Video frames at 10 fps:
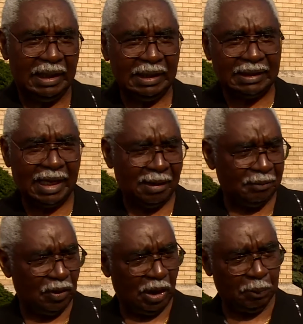
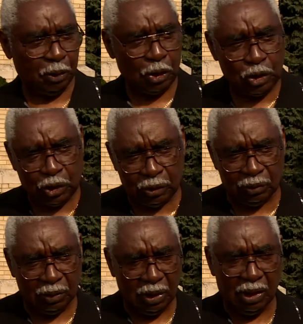Anytime a person
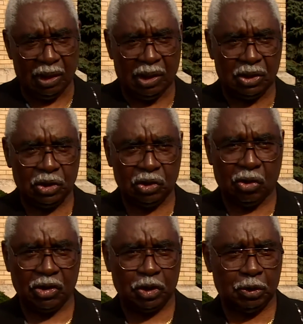
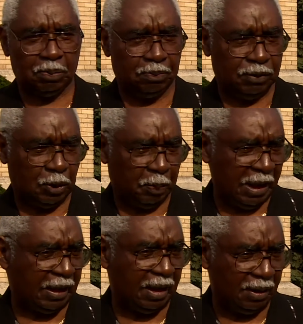starts
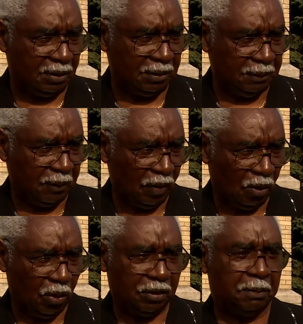speaking
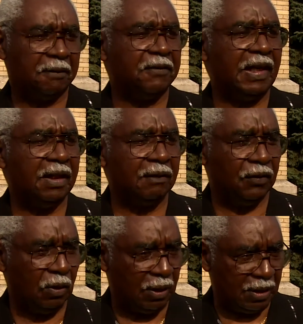with a prophetic
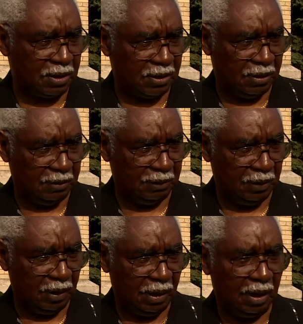voice,
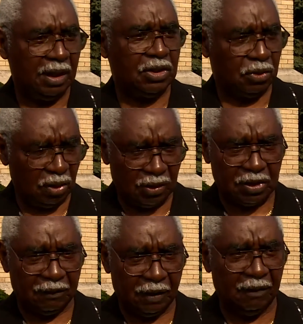
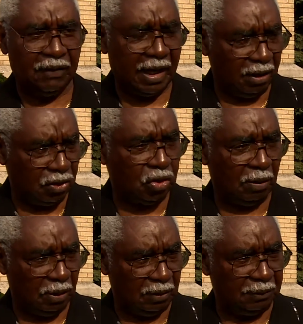he's inviting trouble.